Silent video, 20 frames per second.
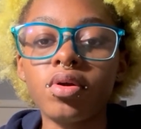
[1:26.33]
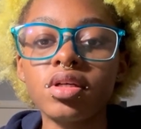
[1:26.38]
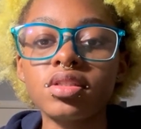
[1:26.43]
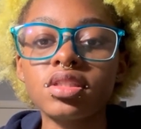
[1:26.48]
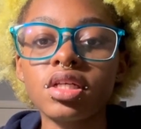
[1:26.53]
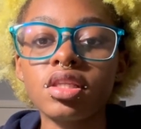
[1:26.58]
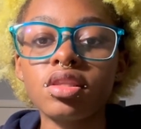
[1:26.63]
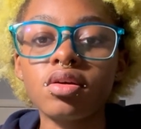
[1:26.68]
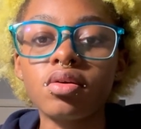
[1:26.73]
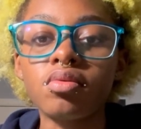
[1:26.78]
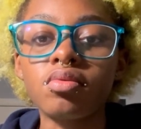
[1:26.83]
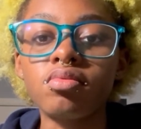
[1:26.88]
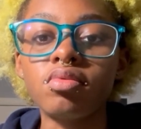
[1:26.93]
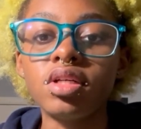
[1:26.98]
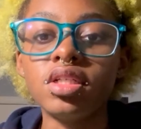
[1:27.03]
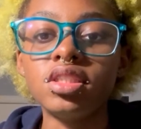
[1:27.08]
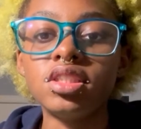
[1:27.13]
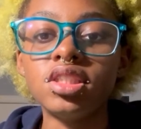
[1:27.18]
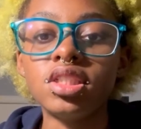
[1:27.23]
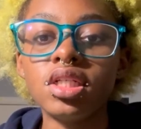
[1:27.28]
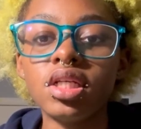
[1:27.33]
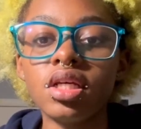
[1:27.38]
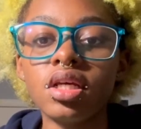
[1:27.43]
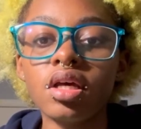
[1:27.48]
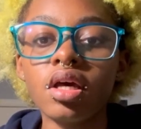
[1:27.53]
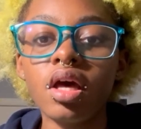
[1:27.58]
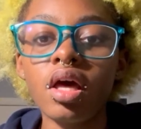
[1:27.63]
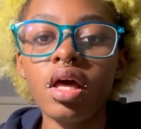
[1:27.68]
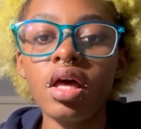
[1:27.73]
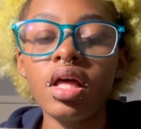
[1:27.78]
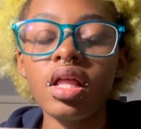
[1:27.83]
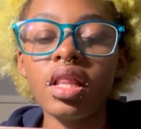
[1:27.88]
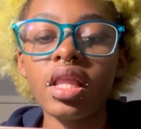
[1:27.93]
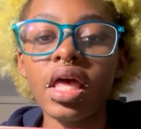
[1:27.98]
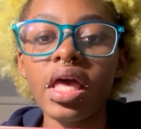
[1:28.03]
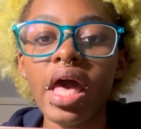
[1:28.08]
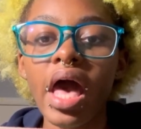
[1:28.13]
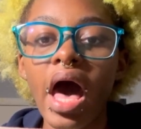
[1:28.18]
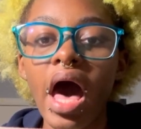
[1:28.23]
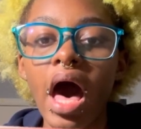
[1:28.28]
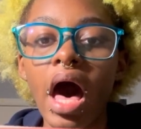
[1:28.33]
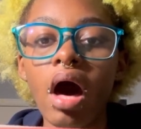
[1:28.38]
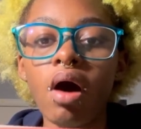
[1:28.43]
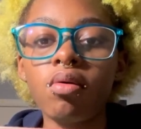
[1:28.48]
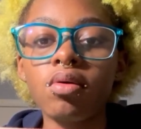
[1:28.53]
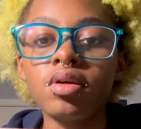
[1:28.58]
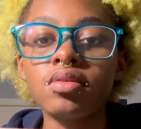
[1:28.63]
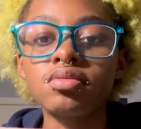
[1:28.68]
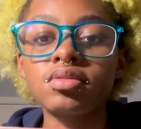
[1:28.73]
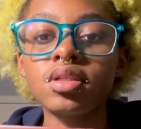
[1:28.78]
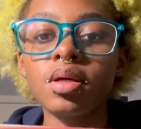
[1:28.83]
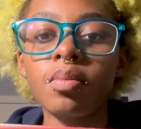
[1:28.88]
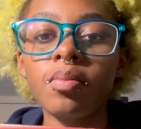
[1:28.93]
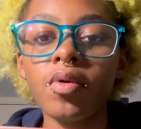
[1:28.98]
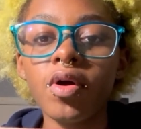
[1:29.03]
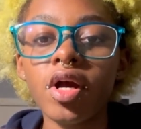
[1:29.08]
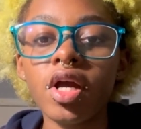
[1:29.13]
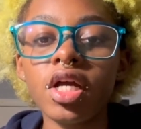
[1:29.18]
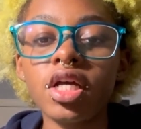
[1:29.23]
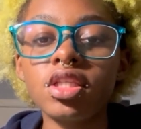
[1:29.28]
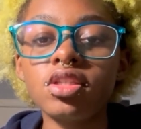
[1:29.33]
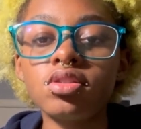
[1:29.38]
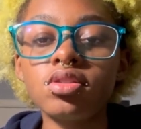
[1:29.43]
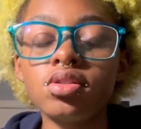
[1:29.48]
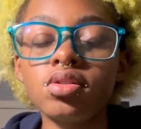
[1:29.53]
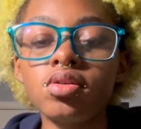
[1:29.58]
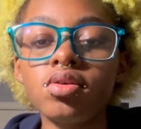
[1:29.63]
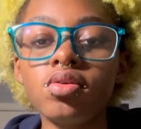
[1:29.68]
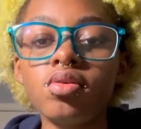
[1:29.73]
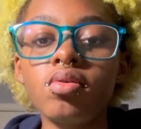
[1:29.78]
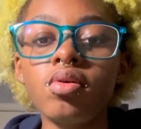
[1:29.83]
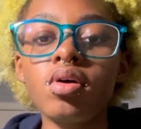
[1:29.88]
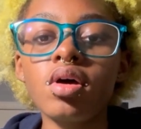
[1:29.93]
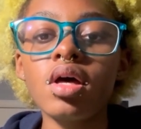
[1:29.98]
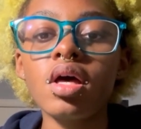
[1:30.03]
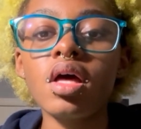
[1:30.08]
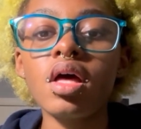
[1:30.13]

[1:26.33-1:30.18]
It's like they're reaching like out of somewhere into